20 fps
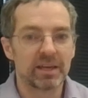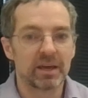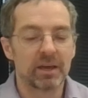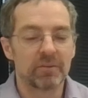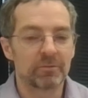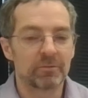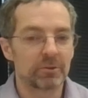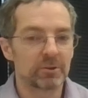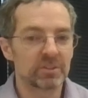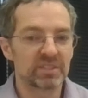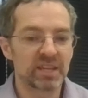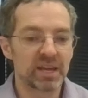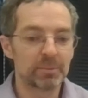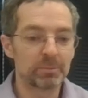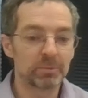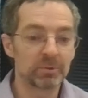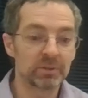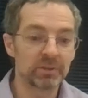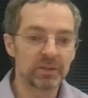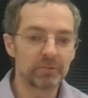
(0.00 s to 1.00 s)
For
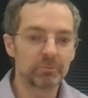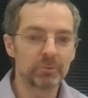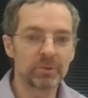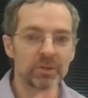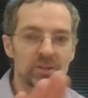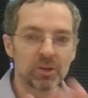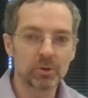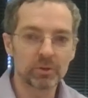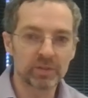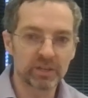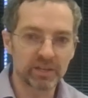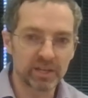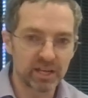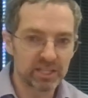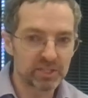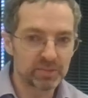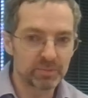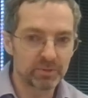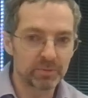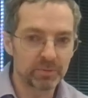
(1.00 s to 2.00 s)
example, if we know the
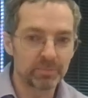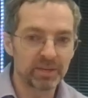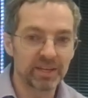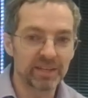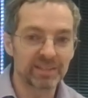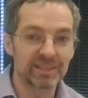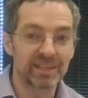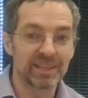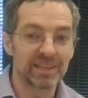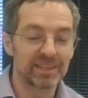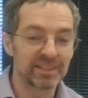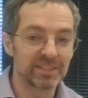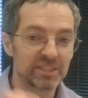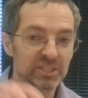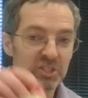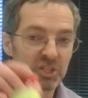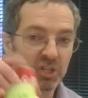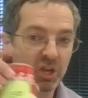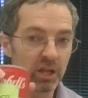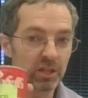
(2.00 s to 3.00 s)
customer picked this
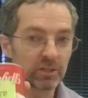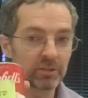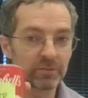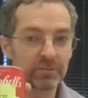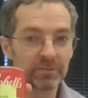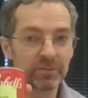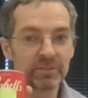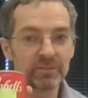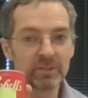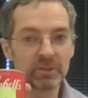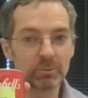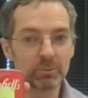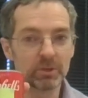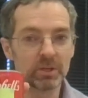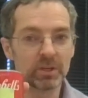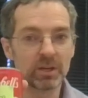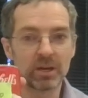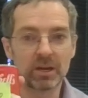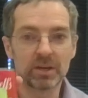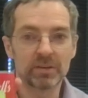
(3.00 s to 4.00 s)
$1.50
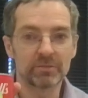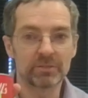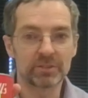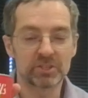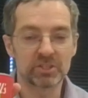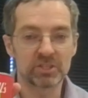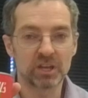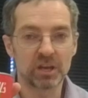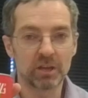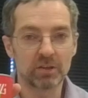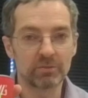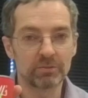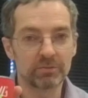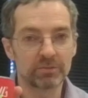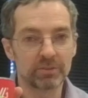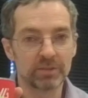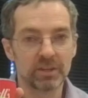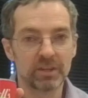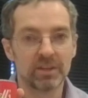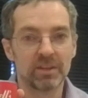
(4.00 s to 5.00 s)
one off the shelf,
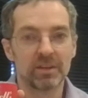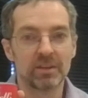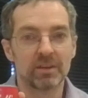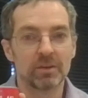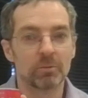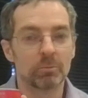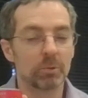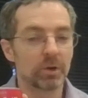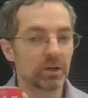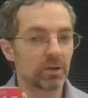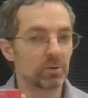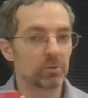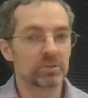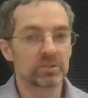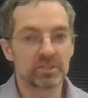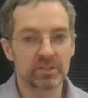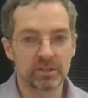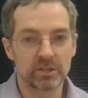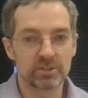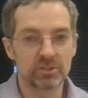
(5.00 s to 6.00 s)
what
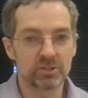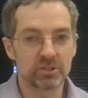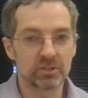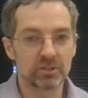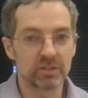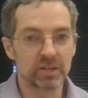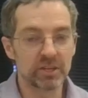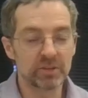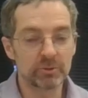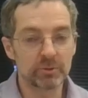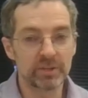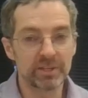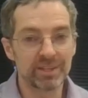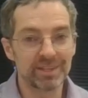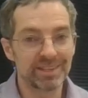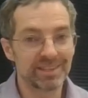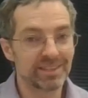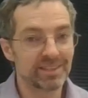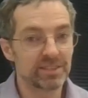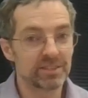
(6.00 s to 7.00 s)
goes in our journal entry
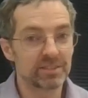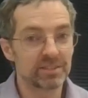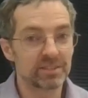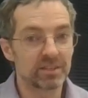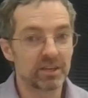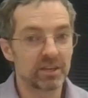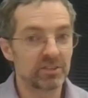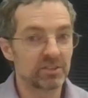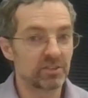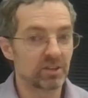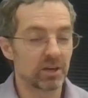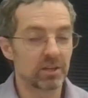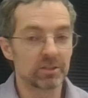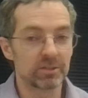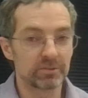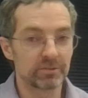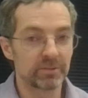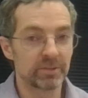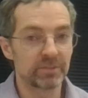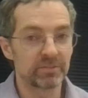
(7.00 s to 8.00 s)
is
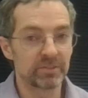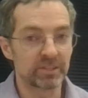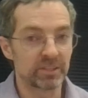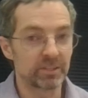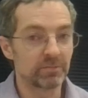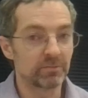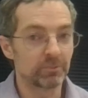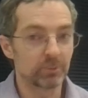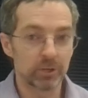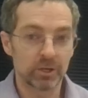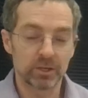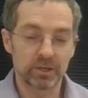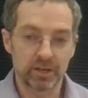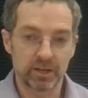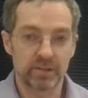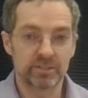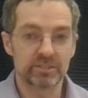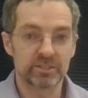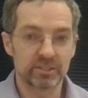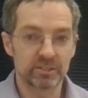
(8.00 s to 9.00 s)
$1.50 for our
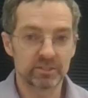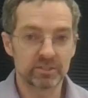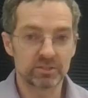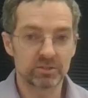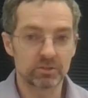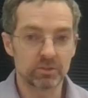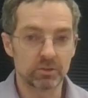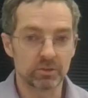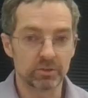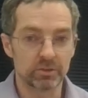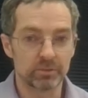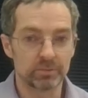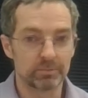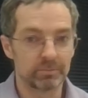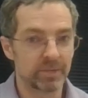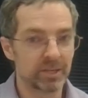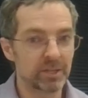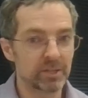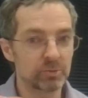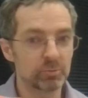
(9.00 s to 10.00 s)
cost of goods sold,
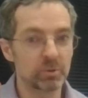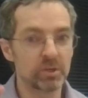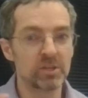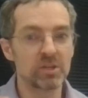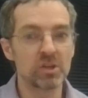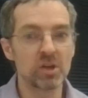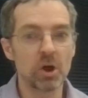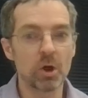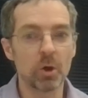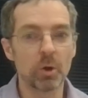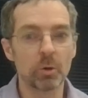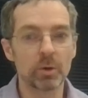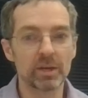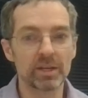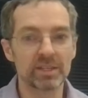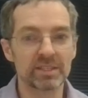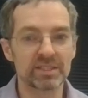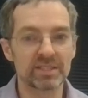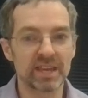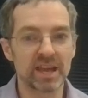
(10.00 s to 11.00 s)
because we know
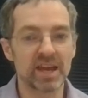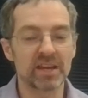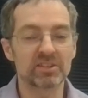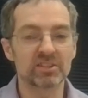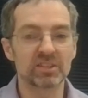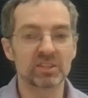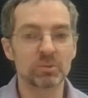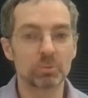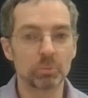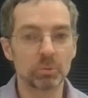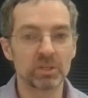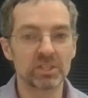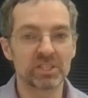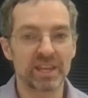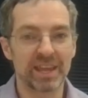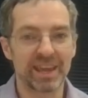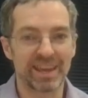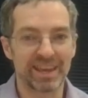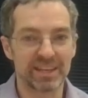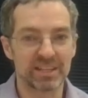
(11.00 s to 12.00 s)
exactly which
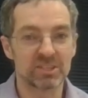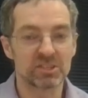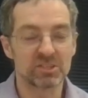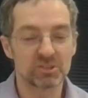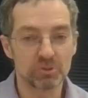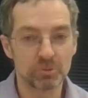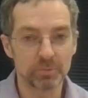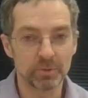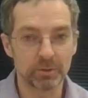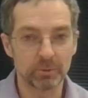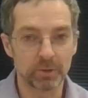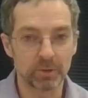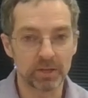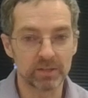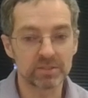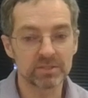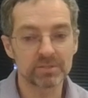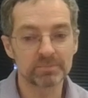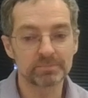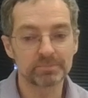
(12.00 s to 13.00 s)
can of soup it
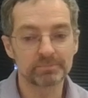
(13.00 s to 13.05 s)
was.